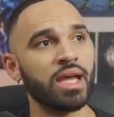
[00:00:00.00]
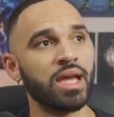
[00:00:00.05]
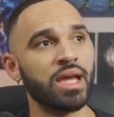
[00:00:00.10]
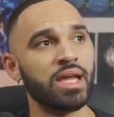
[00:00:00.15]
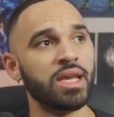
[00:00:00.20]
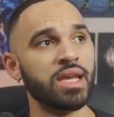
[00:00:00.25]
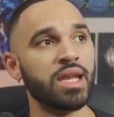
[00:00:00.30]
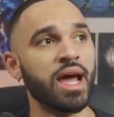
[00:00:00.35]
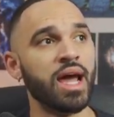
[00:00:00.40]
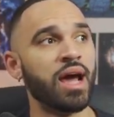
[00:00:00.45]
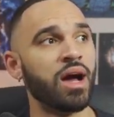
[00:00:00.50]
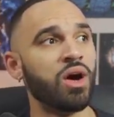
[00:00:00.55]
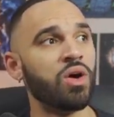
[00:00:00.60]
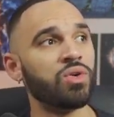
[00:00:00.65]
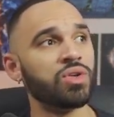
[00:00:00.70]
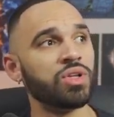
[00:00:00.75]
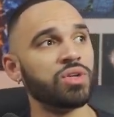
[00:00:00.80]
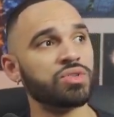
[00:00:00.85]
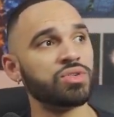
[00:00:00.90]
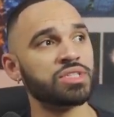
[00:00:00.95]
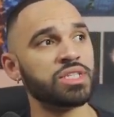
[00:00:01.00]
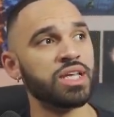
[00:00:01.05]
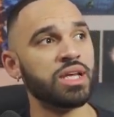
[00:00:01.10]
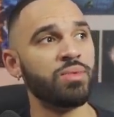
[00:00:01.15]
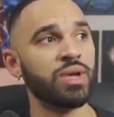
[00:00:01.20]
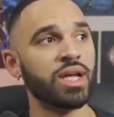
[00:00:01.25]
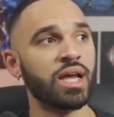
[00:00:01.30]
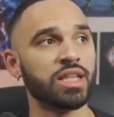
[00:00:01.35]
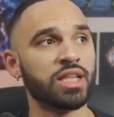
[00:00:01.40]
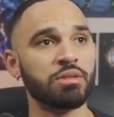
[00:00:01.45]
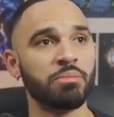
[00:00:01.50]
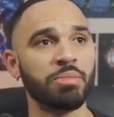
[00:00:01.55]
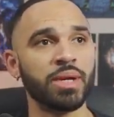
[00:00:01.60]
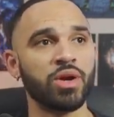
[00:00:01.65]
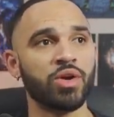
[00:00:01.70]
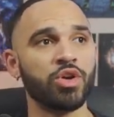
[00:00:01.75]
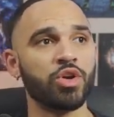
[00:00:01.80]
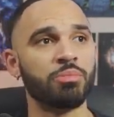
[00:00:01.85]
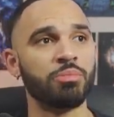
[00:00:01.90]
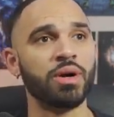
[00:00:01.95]
And now you'll see we got the
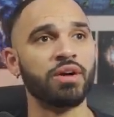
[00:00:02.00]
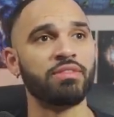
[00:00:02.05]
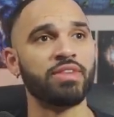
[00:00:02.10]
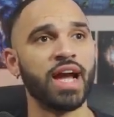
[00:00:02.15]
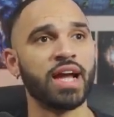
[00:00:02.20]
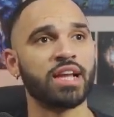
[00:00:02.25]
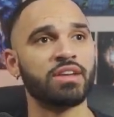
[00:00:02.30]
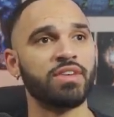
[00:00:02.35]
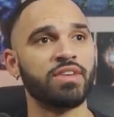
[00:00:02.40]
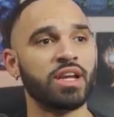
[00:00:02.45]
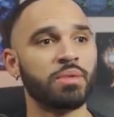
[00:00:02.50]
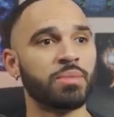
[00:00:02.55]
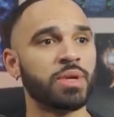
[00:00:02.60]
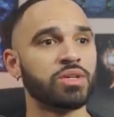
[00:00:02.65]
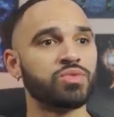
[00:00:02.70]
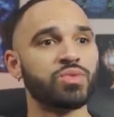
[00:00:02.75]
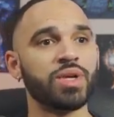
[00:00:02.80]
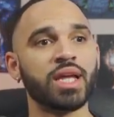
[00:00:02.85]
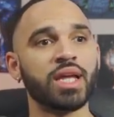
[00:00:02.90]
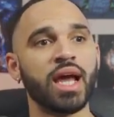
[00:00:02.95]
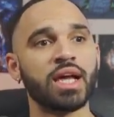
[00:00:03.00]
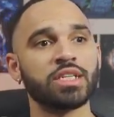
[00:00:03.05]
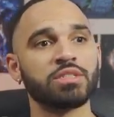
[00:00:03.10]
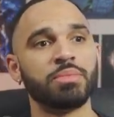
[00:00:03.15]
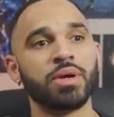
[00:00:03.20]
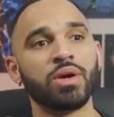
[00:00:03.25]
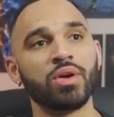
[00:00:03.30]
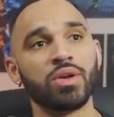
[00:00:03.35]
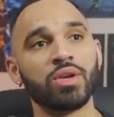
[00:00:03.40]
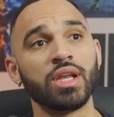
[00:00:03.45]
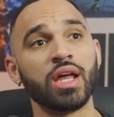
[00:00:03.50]
barrier buff activated because we cast barrier.